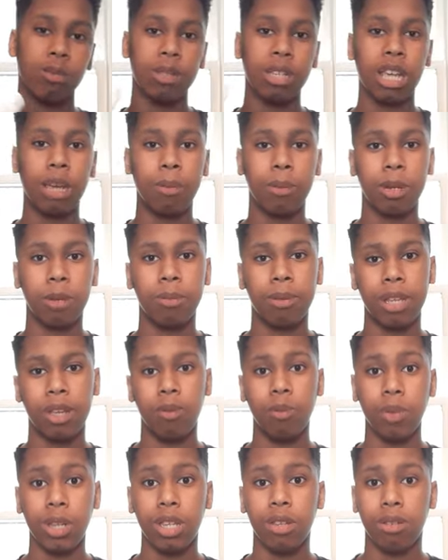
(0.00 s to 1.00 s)
being able to
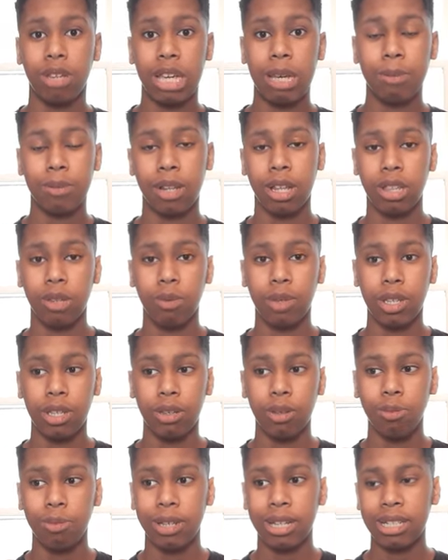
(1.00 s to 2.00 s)
play Wii U games on the Wii
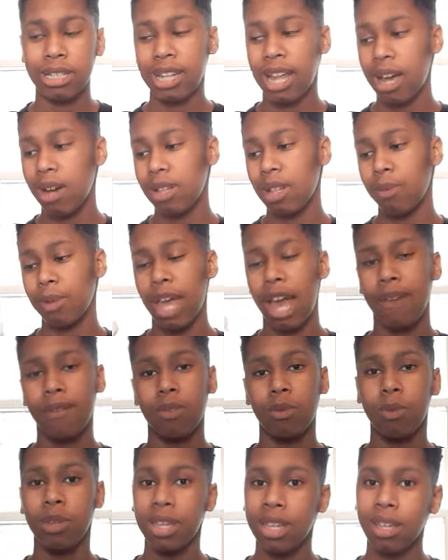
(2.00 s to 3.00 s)
U because now that we have
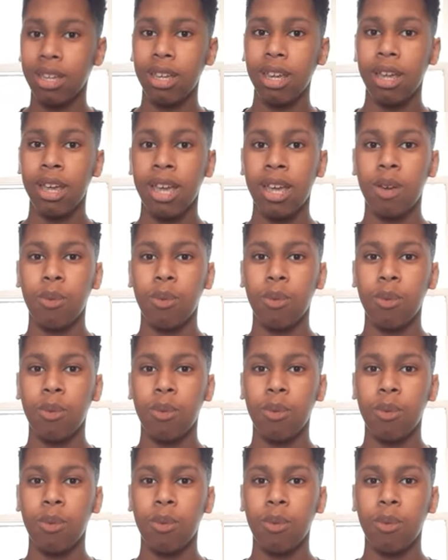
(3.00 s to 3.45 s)
a Wii,